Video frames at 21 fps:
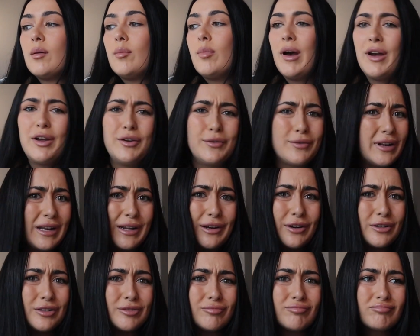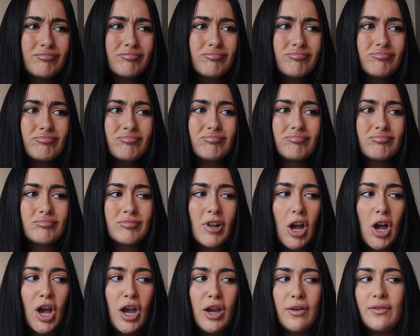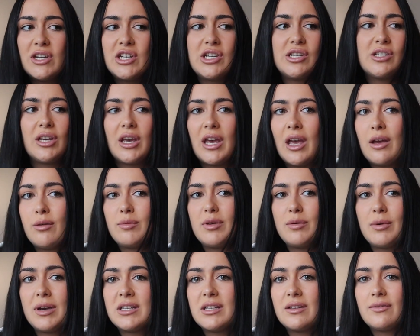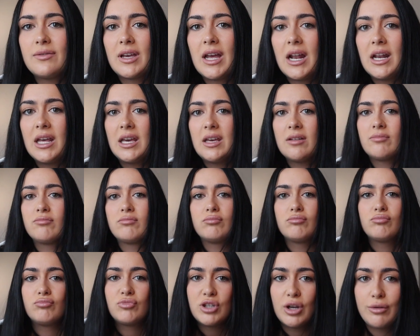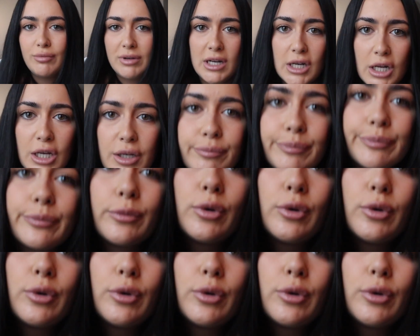But hopefully not. Hopefully she's okay with me waiting for Kelly. Don't really know.